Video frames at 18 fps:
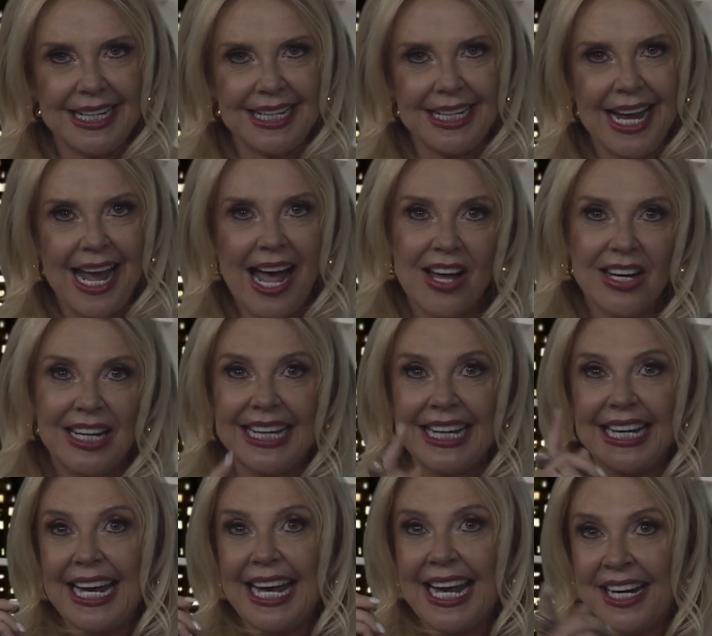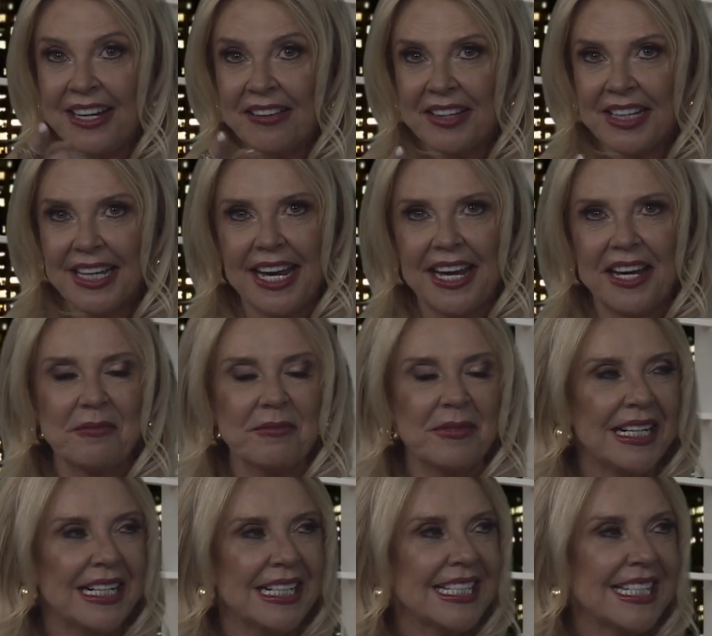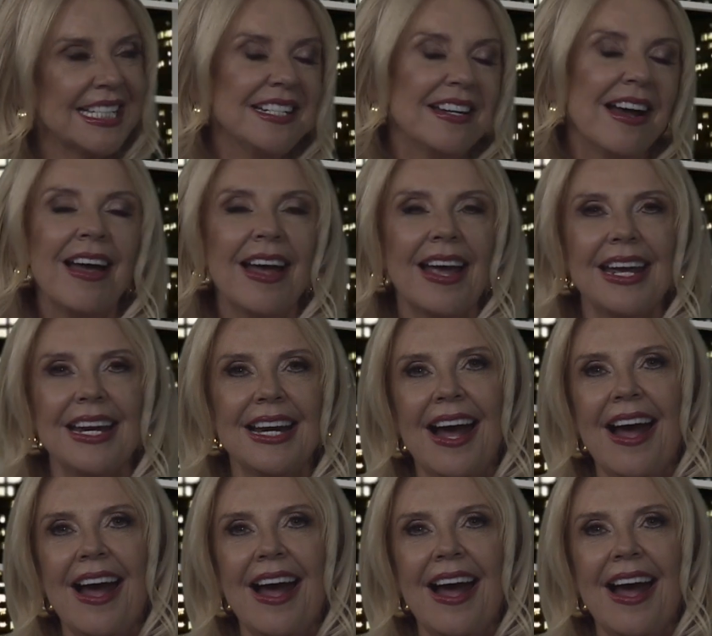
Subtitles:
how to get ahead of the game. Tonight,